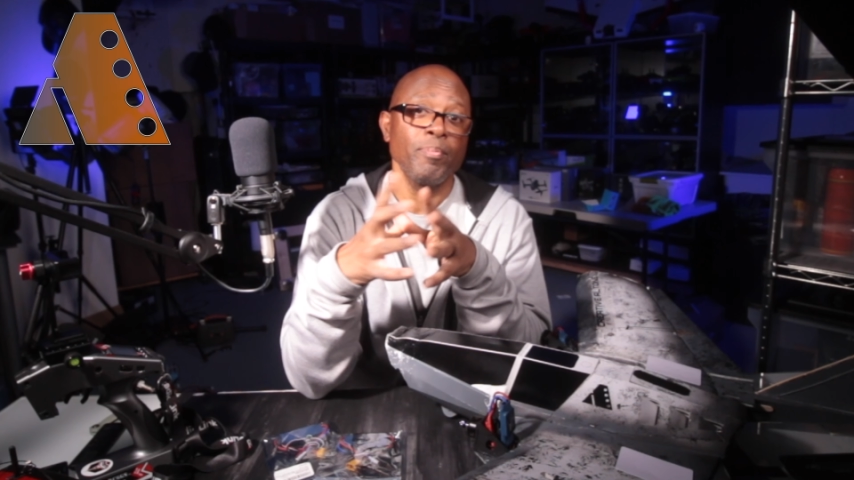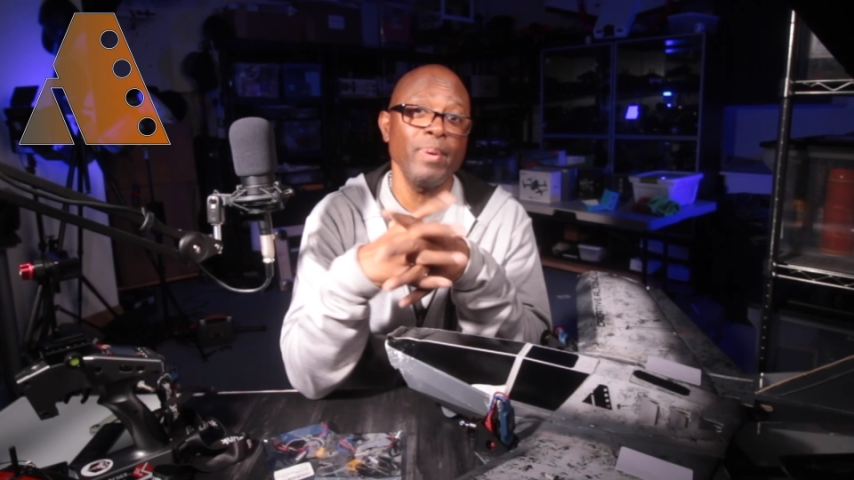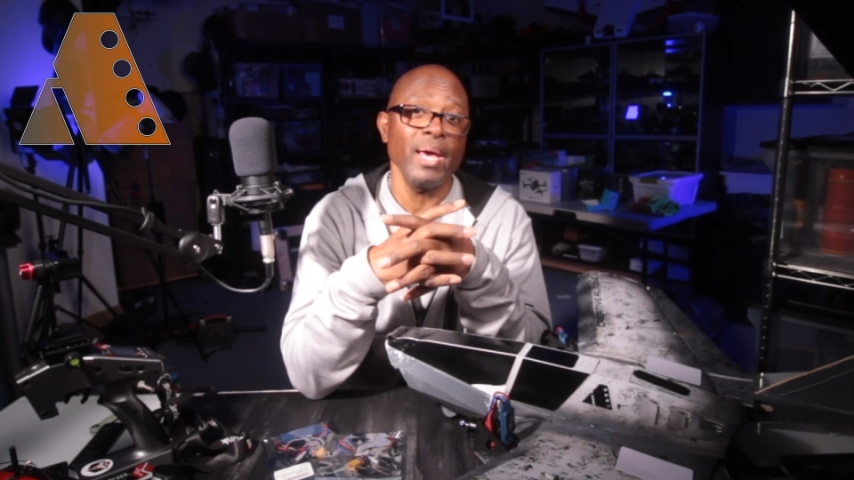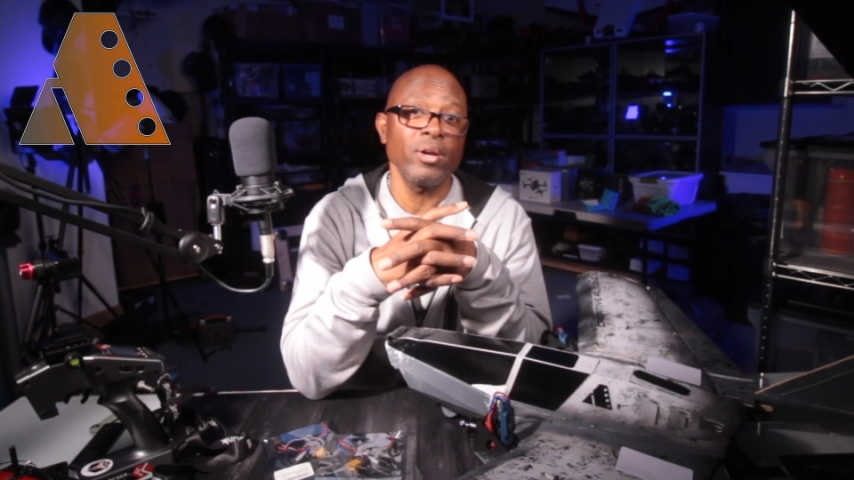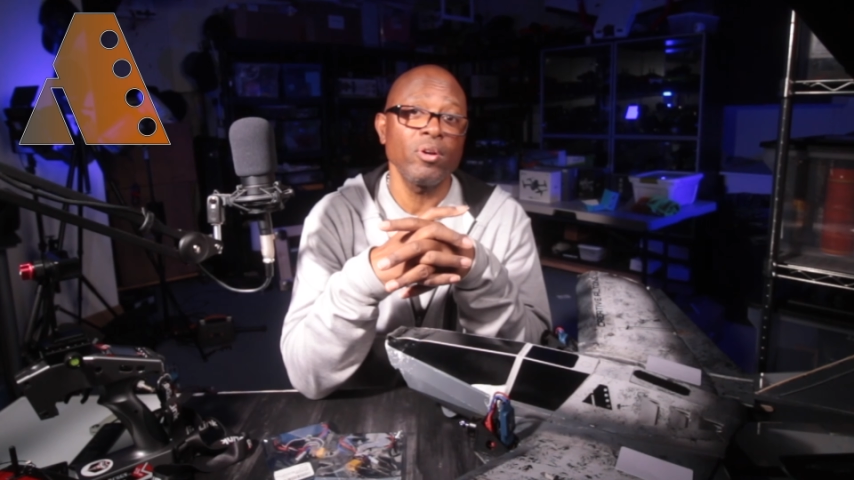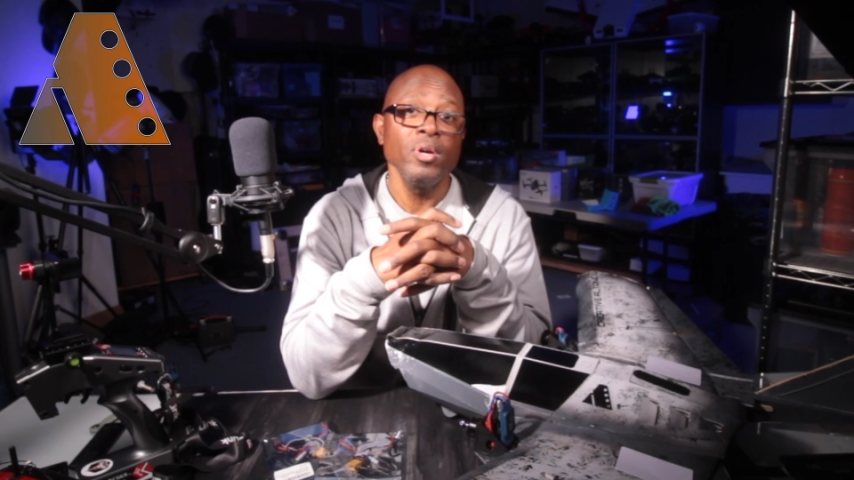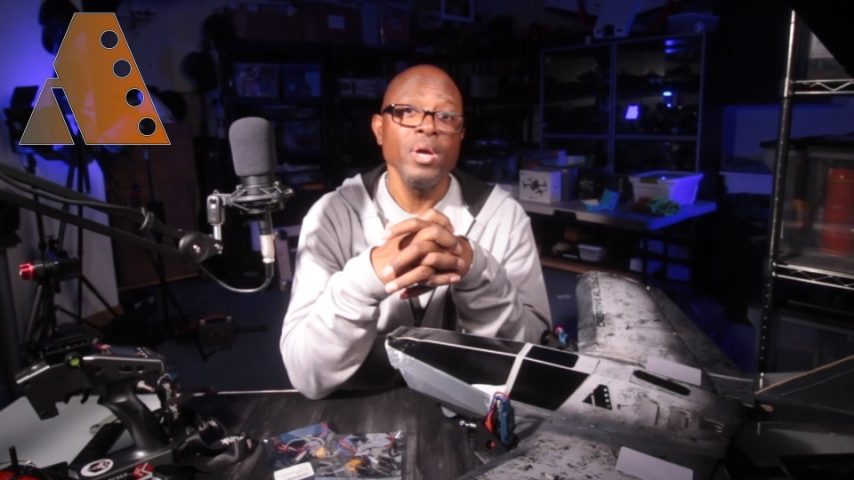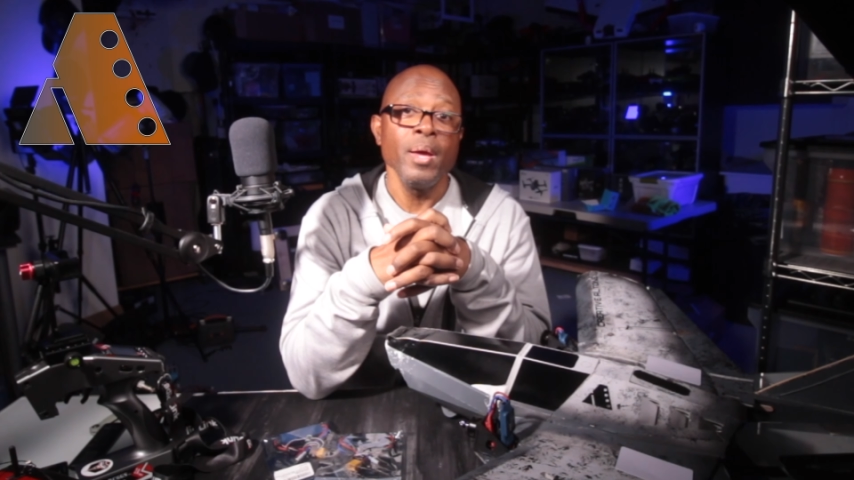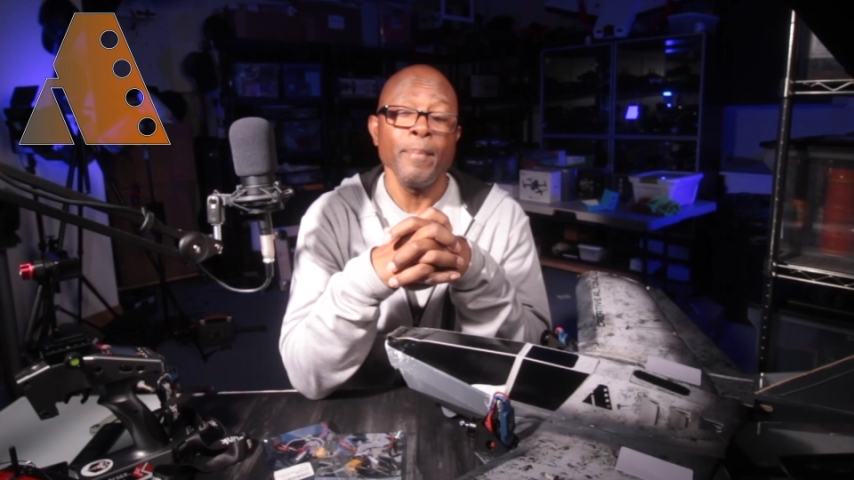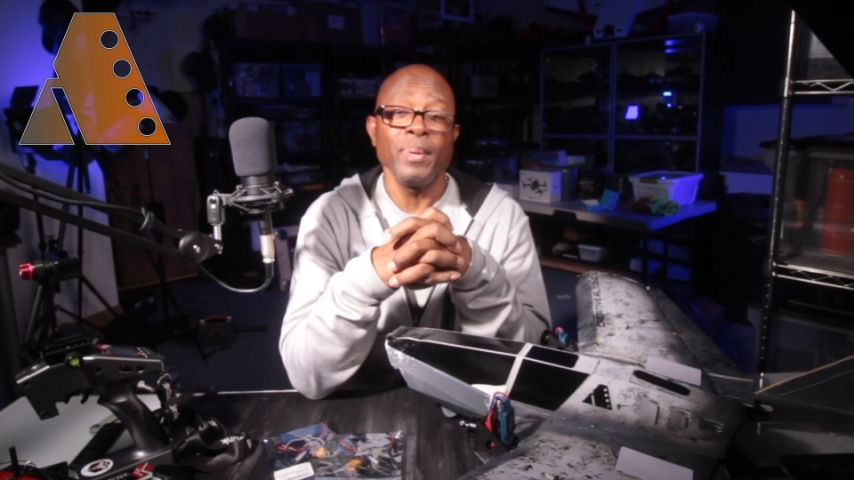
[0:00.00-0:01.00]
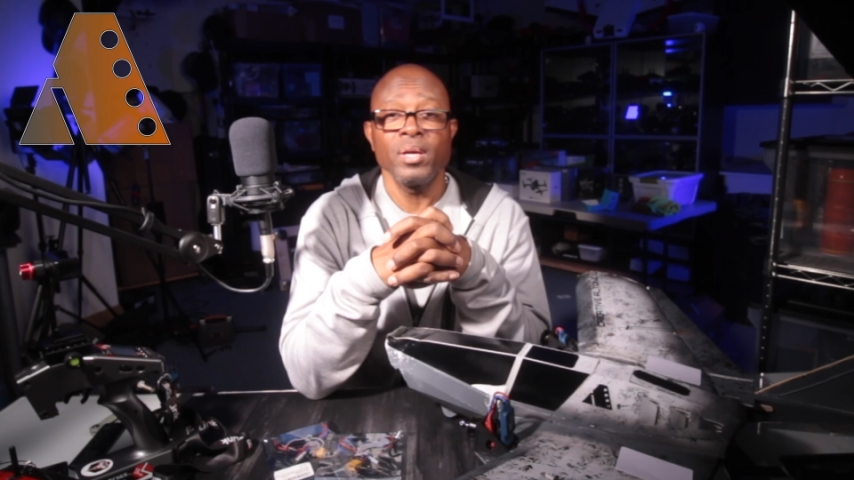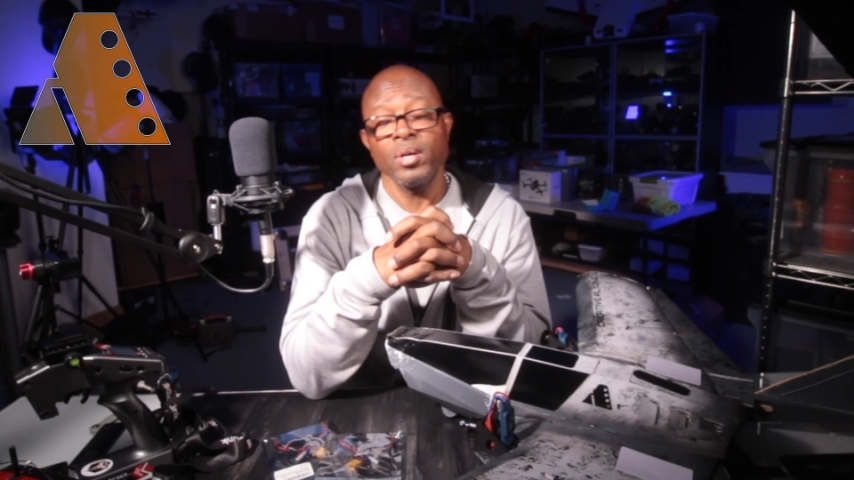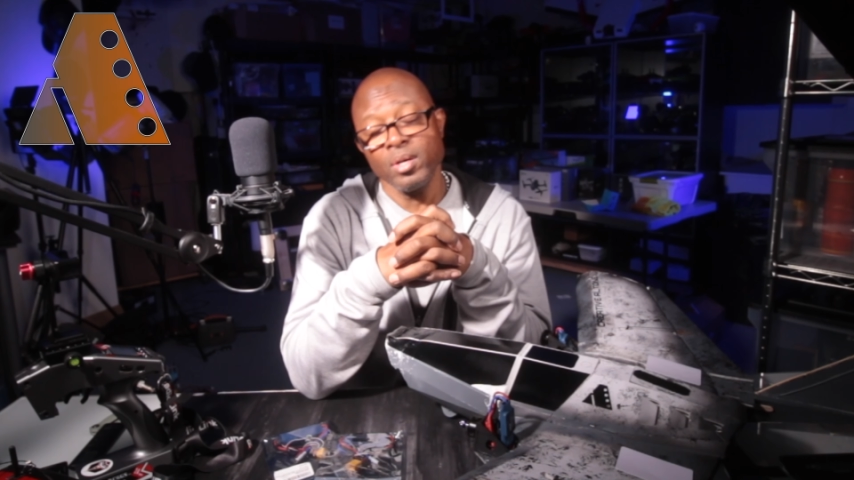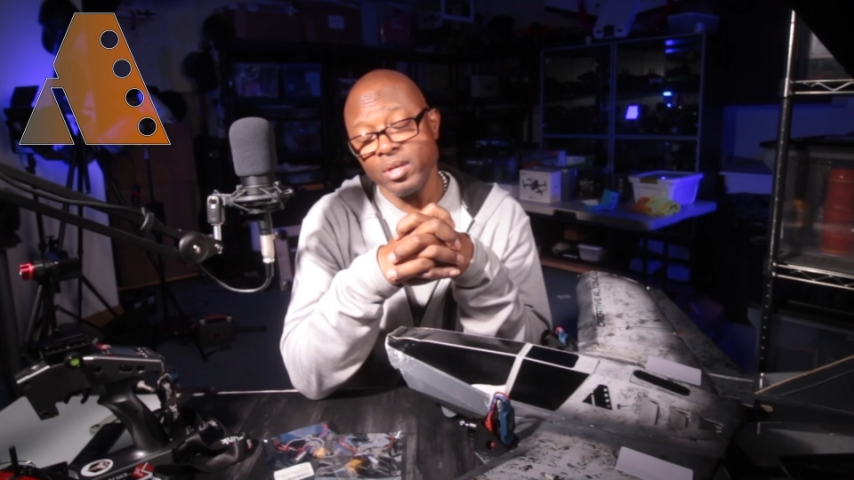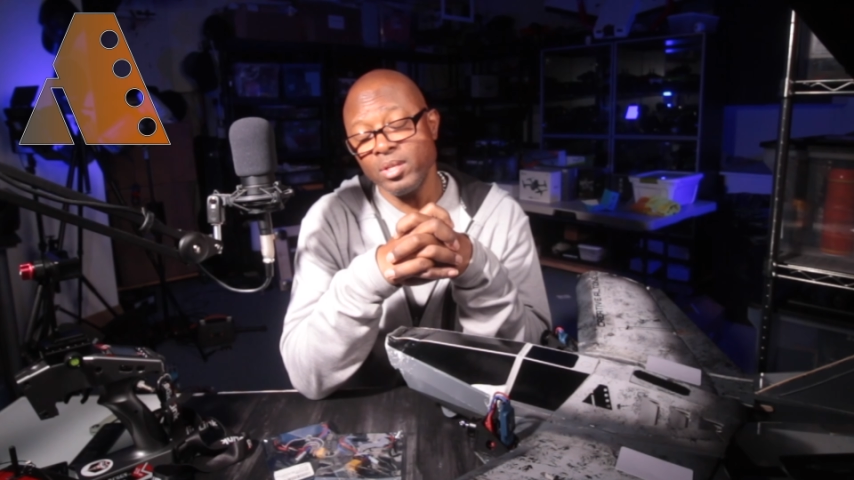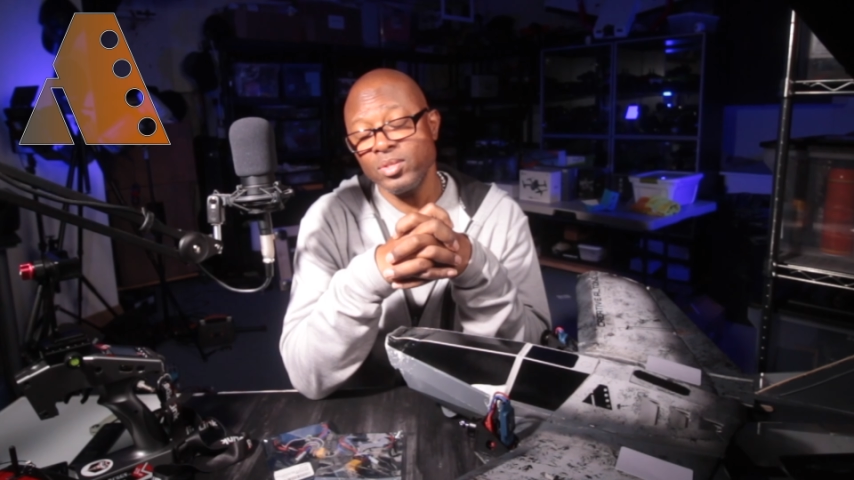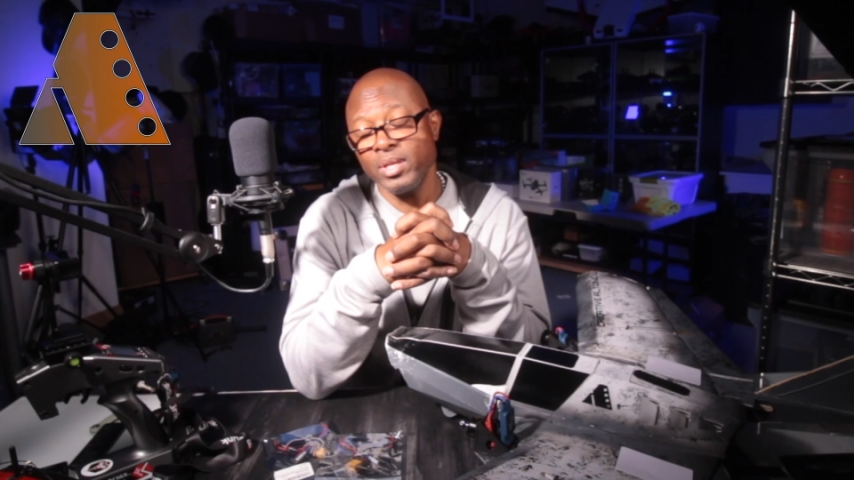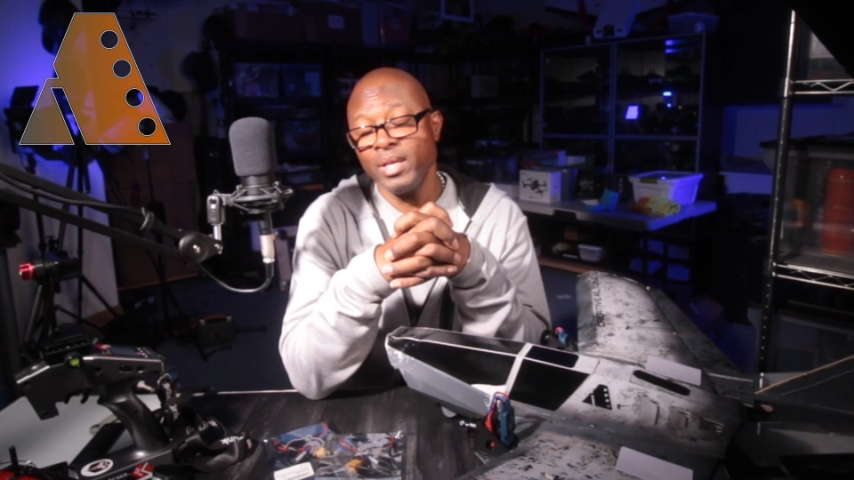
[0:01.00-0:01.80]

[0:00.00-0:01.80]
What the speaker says: banner because